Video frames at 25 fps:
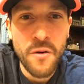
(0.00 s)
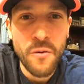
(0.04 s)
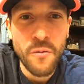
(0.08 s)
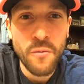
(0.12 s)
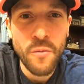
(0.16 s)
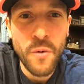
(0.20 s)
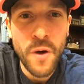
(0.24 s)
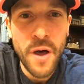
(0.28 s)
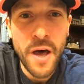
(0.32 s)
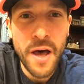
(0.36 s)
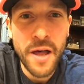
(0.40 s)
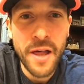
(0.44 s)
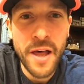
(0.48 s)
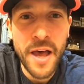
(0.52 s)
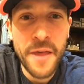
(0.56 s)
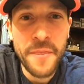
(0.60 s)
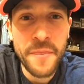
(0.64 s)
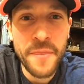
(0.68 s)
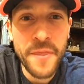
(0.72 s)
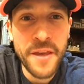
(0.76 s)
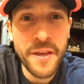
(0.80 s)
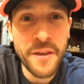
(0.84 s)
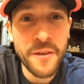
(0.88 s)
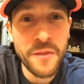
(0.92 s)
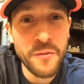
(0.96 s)
Well, I
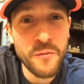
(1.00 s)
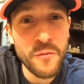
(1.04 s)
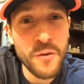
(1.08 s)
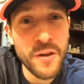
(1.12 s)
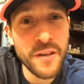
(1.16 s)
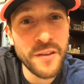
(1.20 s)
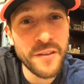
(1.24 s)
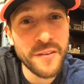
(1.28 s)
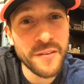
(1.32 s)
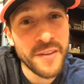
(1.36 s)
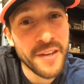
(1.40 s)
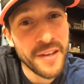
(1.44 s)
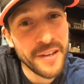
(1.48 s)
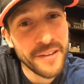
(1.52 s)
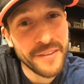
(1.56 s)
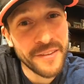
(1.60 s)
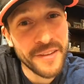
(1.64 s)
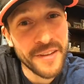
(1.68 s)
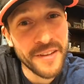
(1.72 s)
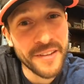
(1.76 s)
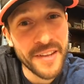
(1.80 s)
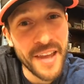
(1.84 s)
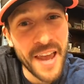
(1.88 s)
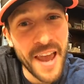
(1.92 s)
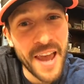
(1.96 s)
think 360
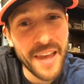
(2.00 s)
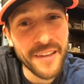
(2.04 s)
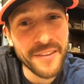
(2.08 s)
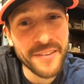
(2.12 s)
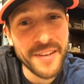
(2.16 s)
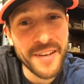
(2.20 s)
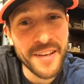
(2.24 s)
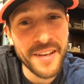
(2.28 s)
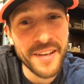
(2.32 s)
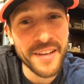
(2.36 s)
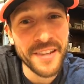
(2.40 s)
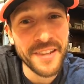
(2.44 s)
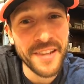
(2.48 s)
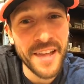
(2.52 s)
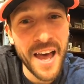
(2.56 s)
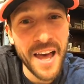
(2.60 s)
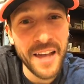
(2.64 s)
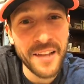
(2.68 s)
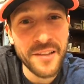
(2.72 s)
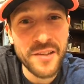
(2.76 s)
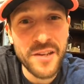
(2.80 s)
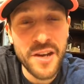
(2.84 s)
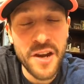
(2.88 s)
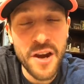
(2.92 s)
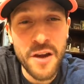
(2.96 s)
is asking a
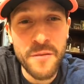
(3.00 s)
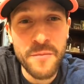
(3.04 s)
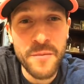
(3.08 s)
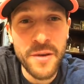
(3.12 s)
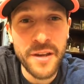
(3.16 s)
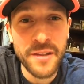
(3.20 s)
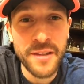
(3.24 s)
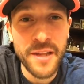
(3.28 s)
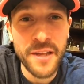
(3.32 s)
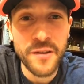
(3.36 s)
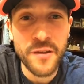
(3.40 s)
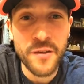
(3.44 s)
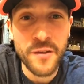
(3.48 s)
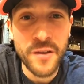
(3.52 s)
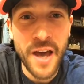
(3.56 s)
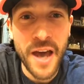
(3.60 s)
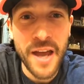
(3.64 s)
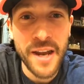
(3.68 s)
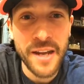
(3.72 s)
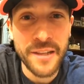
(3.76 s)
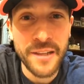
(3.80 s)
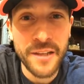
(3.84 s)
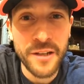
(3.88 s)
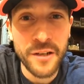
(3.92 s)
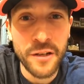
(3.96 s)
lot, Jeremy, unless you got
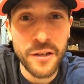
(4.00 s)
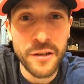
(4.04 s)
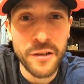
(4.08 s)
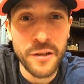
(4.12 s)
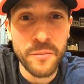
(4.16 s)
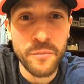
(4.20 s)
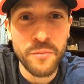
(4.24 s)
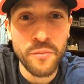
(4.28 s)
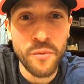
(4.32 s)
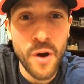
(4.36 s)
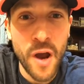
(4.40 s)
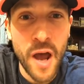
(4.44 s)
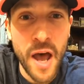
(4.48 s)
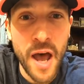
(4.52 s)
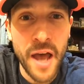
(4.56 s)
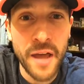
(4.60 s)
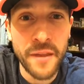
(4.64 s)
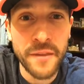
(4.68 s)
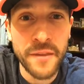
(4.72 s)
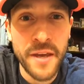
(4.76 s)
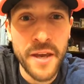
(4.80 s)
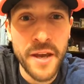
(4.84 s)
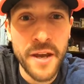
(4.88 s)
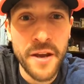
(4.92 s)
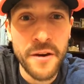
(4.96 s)
a little
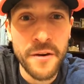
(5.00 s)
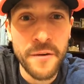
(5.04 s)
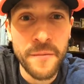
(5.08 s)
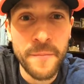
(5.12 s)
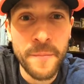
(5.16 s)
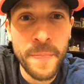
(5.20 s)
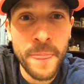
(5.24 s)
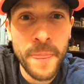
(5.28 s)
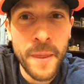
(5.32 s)
LeBron there.